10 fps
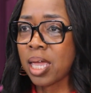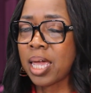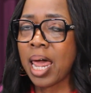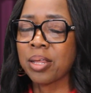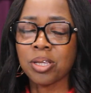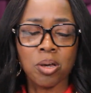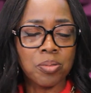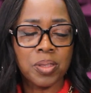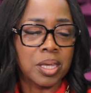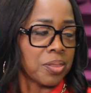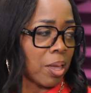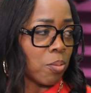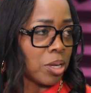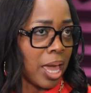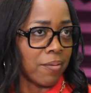And I don't think that
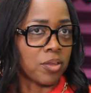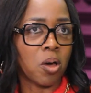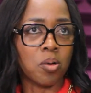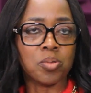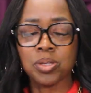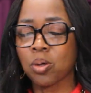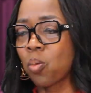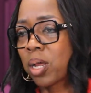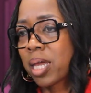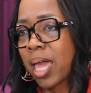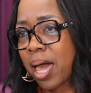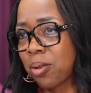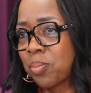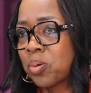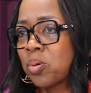we have to hold someone
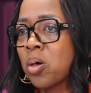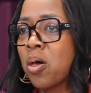accountable